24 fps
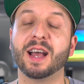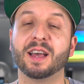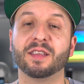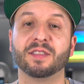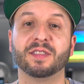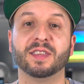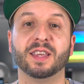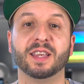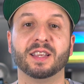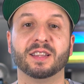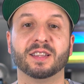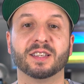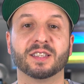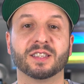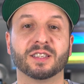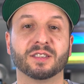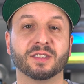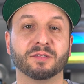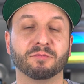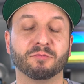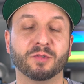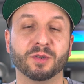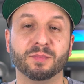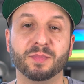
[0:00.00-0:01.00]
I think
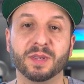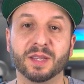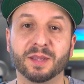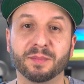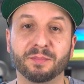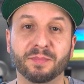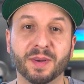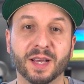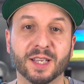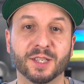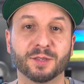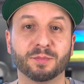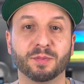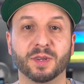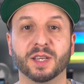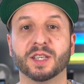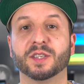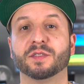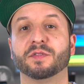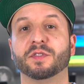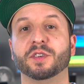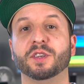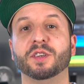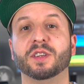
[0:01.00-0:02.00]
this would be the best
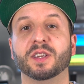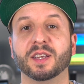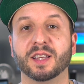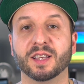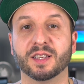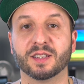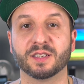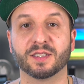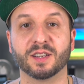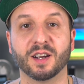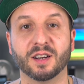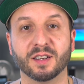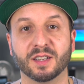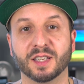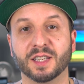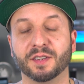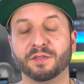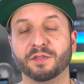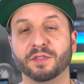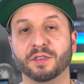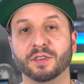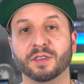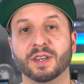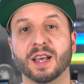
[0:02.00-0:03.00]
place for you to get started
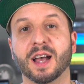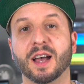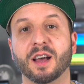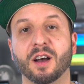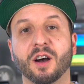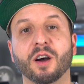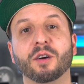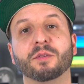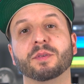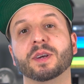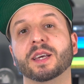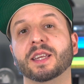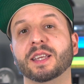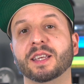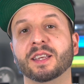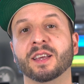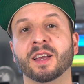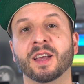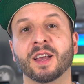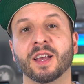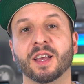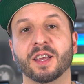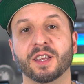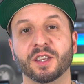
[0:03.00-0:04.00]
if you're not
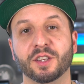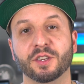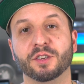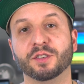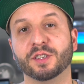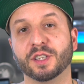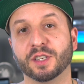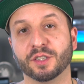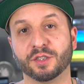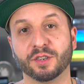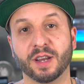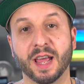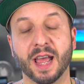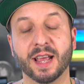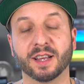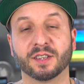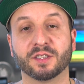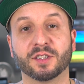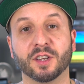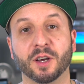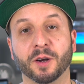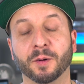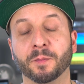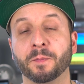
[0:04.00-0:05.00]
already using
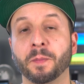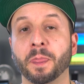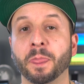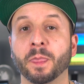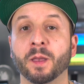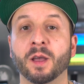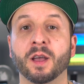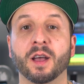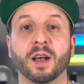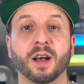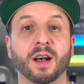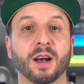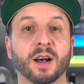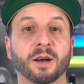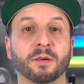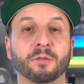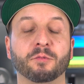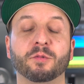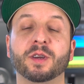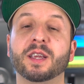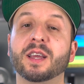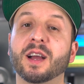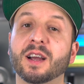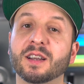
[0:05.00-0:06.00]
tracks. So
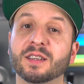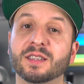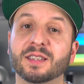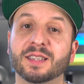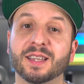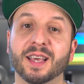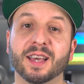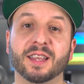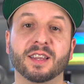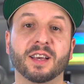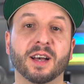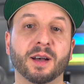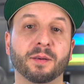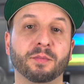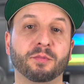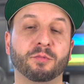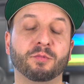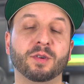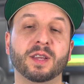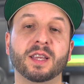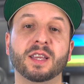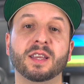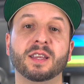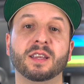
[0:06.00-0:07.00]
we are set up,
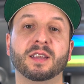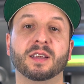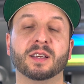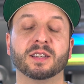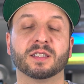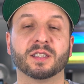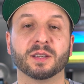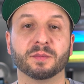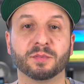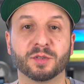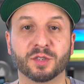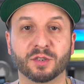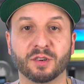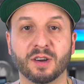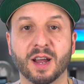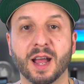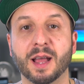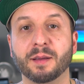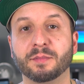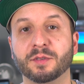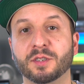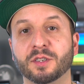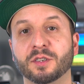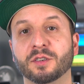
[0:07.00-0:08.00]
we
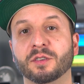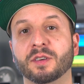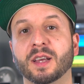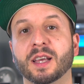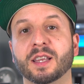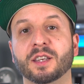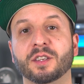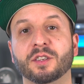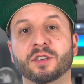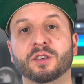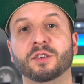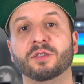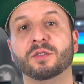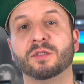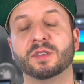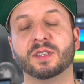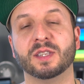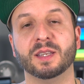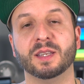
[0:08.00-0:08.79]
subscribe to and use